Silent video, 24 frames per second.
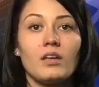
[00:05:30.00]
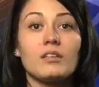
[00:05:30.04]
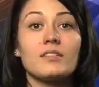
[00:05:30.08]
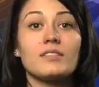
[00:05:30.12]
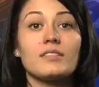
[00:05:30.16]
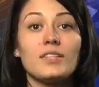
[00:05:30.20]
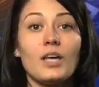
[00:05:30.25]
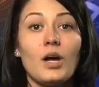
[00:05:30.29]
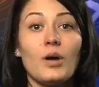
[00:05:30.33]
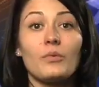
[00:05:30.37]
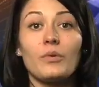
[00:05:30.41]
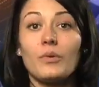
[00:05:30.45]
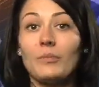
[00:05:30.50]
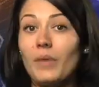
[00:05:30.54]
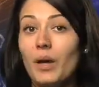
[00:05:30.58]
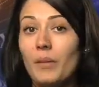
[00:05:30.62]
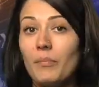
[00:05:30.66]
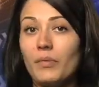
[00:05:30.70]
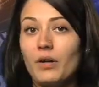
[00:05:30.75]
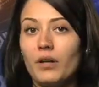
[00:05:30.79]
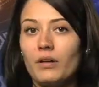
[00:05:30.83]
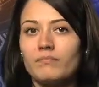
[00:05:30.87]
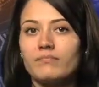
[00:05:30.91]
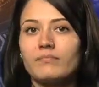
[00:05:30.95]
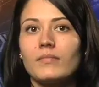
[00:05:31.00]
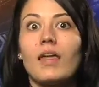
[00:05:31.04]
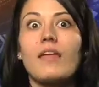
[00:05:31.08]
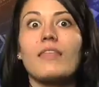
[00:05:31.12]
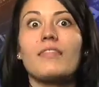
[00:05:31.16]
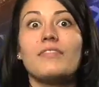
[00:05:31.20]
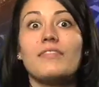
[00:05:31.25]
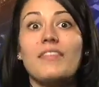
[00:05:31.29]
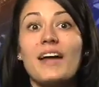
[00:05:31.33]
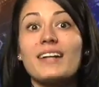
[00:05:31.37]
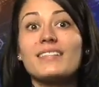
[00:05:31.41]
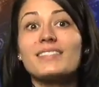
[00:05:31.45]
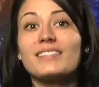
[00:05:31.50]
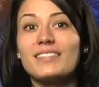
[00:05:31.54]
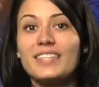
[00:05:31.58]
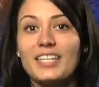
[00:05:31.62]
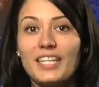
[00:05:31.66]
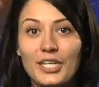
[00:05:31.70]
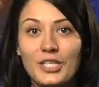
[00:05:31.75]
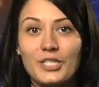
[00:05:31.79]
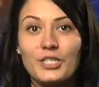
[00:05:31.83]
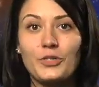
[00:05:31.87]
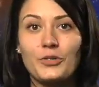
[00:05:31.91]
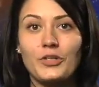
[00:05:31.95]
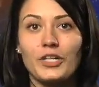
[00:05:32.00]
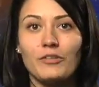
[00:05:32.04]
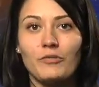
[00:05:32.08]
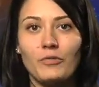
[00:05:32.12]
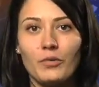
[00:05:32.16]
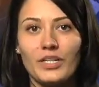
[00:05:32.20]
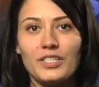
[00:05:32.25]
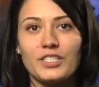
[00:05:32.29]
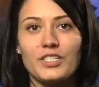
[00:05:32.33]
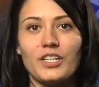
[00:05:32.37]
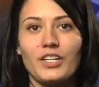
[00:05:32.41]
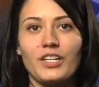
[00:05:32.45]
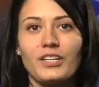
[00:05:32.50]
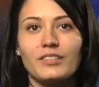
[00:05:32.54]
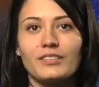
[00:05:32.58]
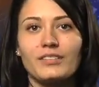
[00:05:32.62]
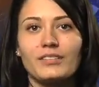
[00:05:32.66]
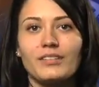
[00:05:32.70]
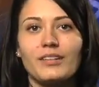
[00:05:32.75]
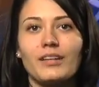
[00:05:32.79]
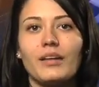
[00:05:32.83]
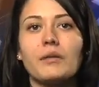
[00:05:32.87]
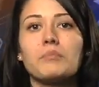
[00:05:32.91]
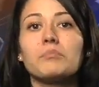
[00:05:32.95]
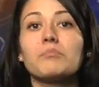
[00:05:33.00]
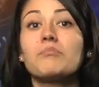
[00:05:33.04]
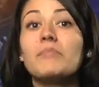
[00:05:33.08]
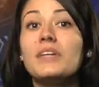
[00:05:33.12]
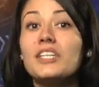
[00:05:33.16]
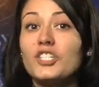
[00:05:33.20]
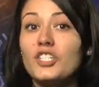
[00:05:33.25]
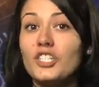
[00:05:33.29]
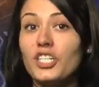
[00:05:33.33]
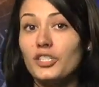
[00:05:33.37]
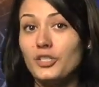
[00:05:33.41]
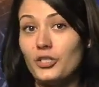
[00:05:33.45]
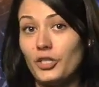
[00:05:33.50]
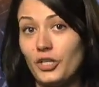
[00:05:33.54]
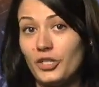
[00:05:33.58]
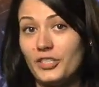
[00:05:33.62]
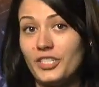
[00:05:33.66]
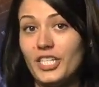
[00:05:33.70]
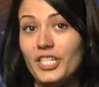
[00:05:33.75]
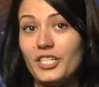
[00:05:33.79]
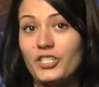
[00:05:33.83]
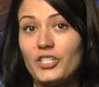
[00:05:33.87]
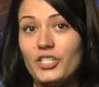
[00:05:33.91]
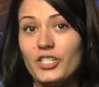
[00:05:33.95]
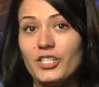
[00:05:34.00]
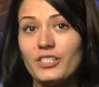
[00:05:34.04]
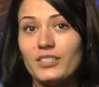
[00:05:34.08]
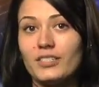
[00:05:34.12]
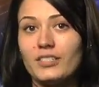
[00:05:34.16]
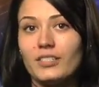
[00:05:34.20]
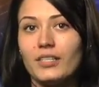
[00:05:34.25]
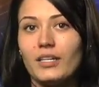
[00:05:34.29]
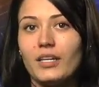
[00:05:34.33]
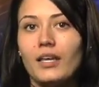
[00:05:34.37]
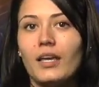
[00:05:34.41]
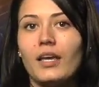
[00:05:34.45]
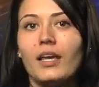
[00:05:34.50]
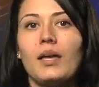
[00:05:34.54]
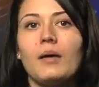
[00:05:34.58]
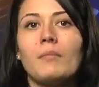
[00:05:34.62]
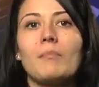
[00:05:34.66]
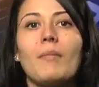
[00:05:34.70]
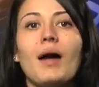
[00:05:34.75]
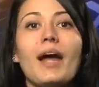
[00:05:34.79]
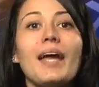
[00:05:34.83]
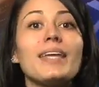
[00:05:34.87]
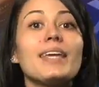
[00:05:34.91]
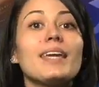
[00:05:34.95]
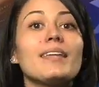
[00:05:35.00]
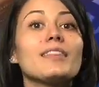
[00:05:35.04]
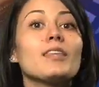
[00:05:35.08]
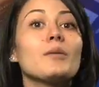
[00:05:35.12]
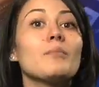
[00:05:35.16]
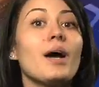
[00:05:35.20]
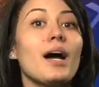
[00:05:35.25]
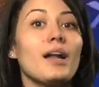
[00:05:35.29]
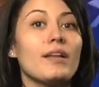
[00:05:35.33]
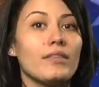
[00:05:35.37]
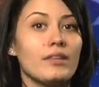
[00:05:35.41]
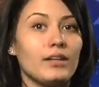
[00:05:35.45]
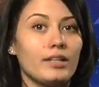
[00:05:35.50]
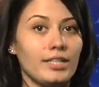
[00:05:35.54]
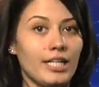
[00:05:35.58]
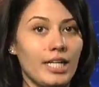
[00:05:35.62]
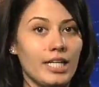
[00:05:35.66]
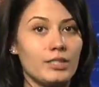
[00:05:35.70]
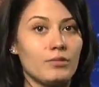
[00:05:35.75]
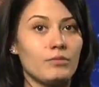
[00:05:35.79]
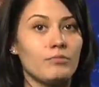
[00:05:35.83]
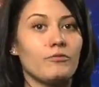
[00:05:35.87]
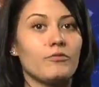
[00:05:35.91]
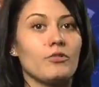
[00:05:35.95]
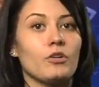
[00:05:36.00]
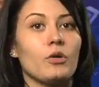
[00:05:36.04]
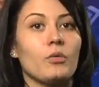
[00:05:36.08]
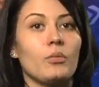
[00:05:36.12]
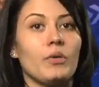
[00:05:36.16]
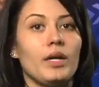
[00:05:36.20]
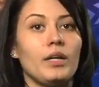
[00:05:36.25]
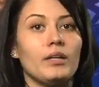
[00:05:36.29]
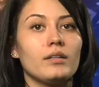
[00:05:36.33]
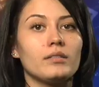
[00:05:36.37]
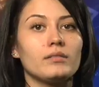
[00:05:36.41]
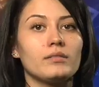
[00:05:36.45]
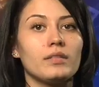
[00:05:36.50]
So remember, that's the history of winter. Mention it to your teachers. It might get them out of the classroom for a week